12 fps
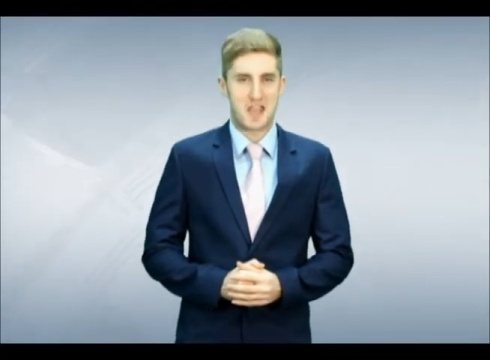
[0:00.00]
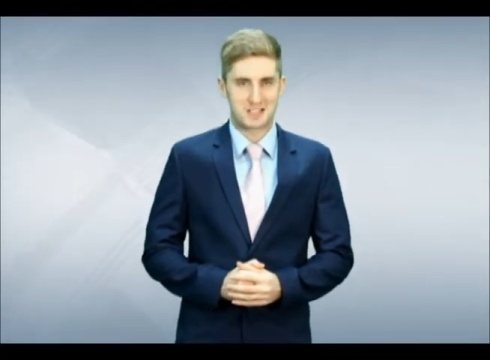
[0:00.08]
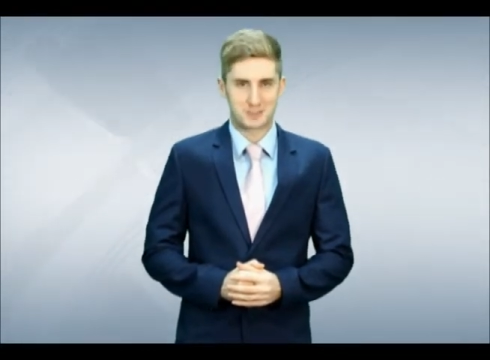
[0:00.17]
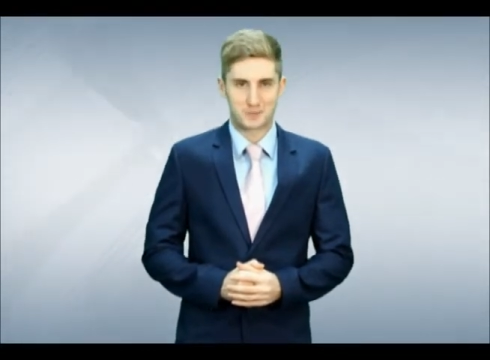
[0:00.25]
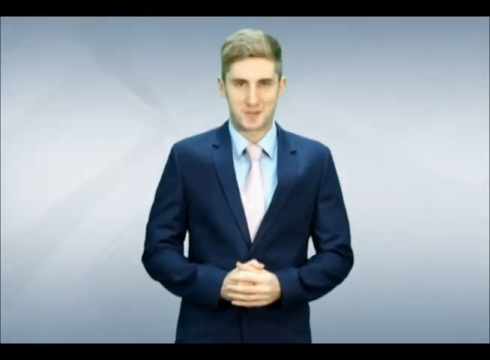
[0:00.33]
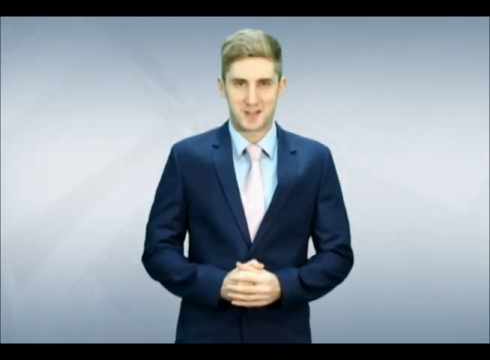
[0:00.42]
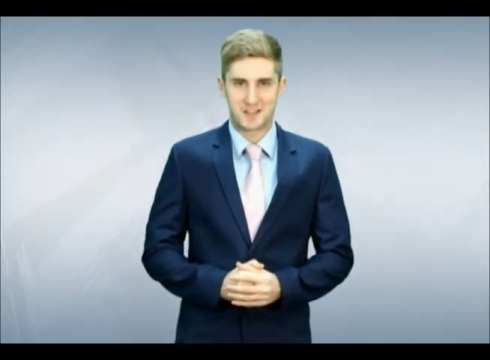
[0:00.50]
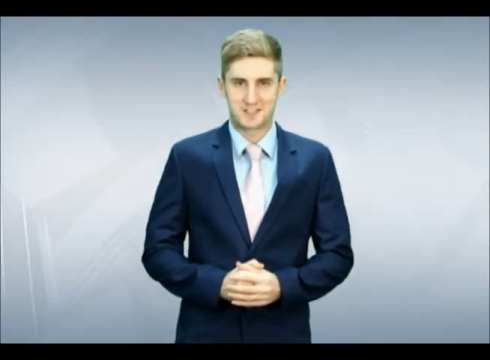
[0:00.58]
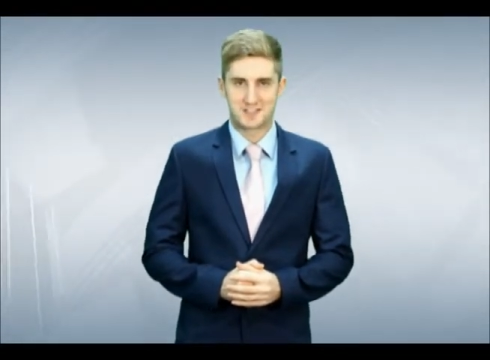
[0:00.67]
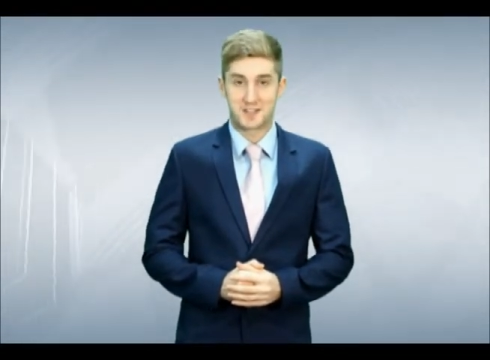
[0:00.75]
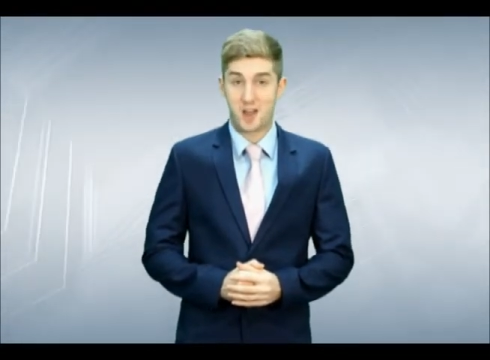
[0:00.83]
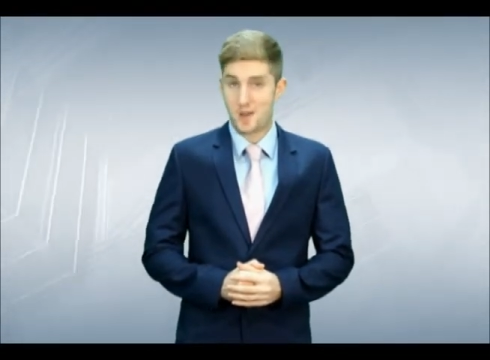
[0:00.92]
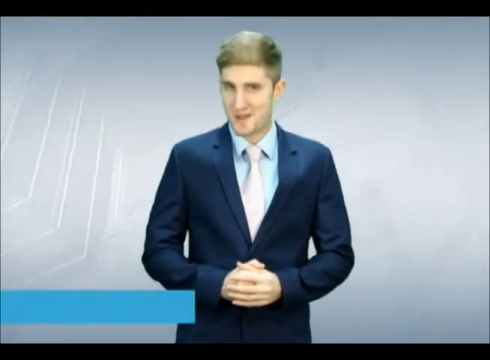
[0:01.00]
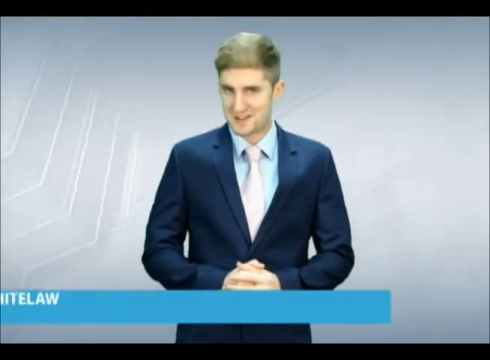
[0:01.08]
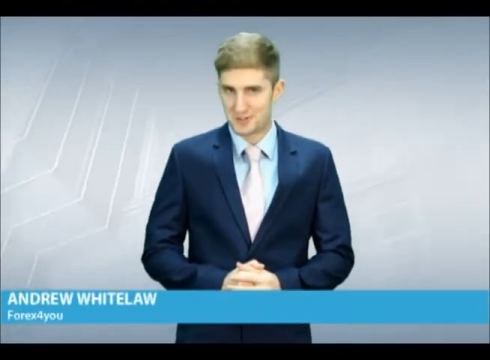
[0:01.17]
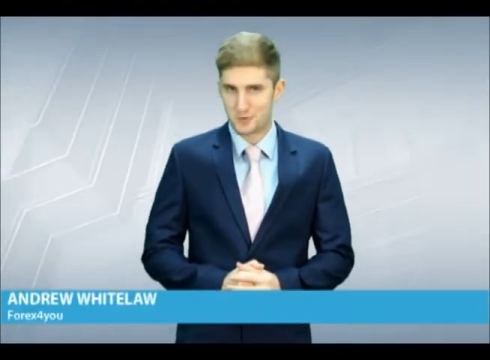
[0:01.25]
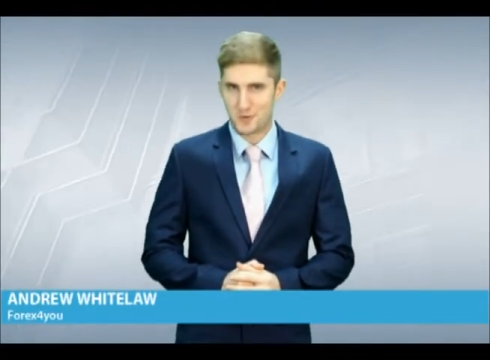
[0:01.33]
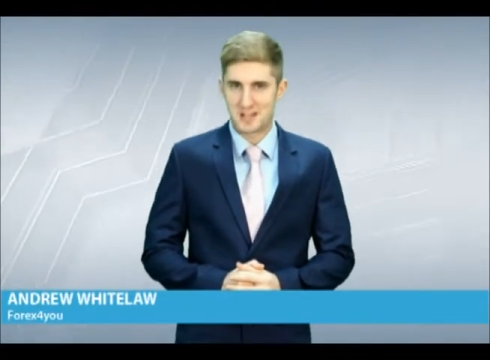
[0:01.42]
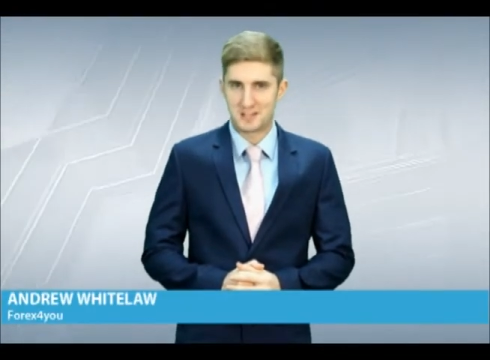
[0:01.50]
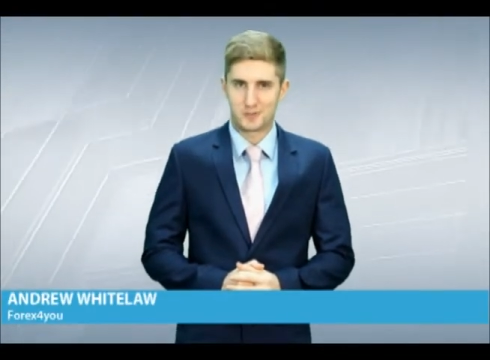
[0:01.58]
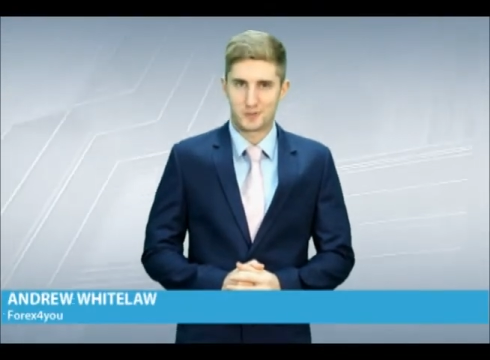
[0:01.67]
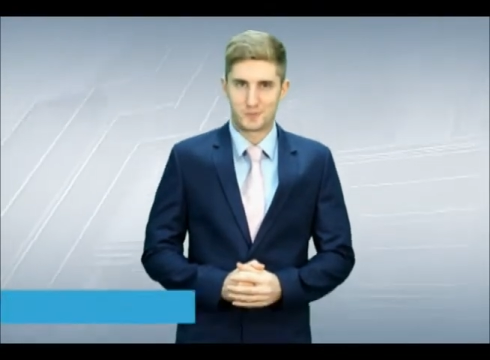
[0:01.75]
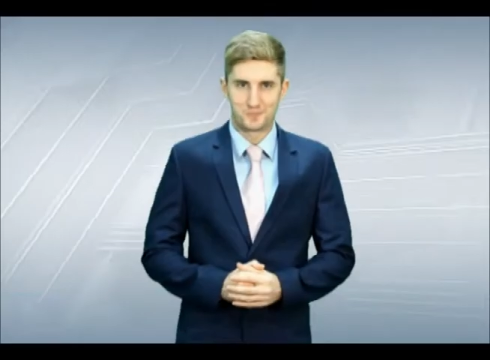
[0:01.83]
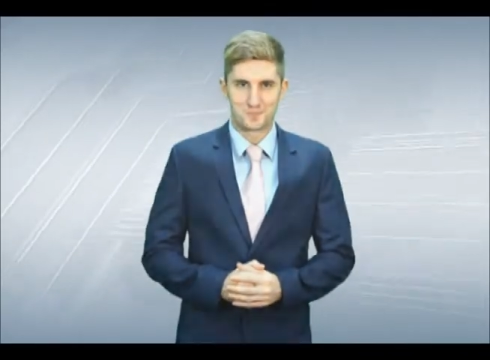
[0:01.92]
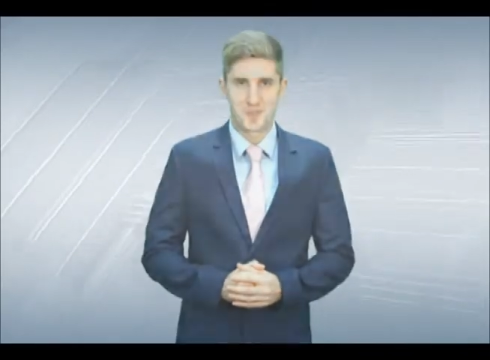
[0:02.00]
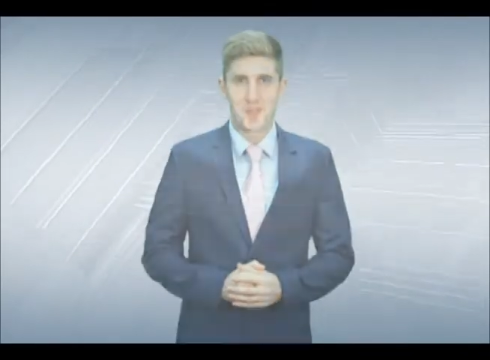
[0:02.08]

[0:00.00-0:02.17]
experts. I'm Andrew Whitelaw.